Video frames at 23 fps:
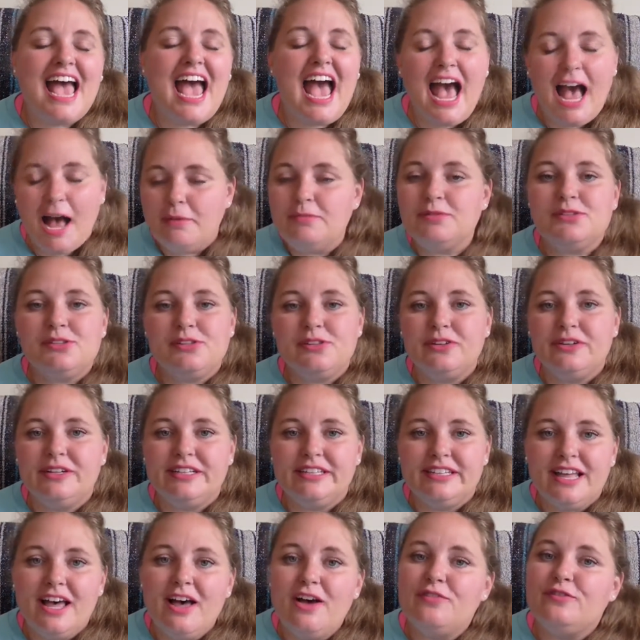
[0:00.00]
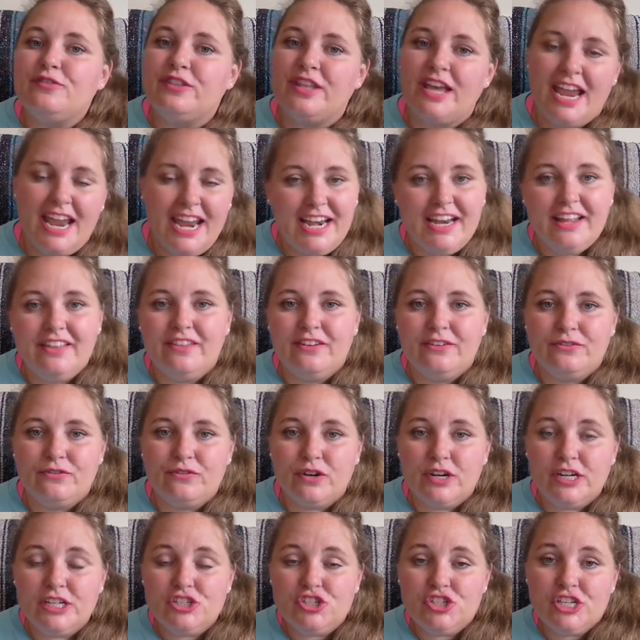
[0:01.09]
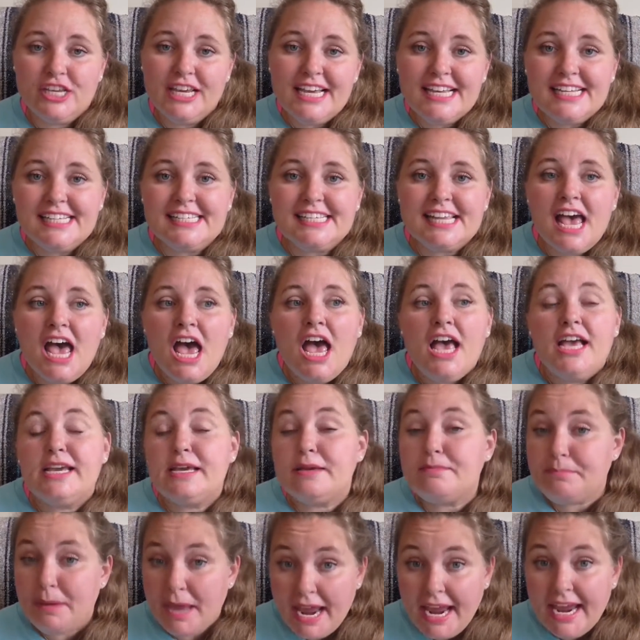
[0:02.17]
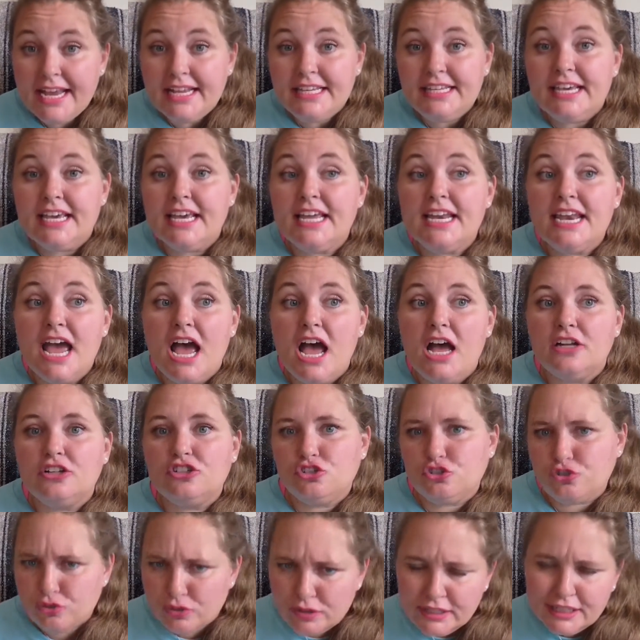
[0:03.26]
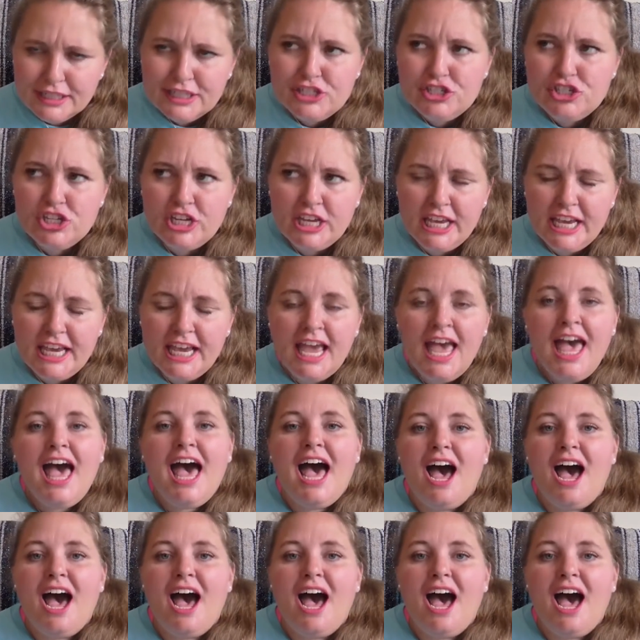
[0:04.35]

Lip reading: Absolutely loved the Anna and the French Kiss companion trilogy.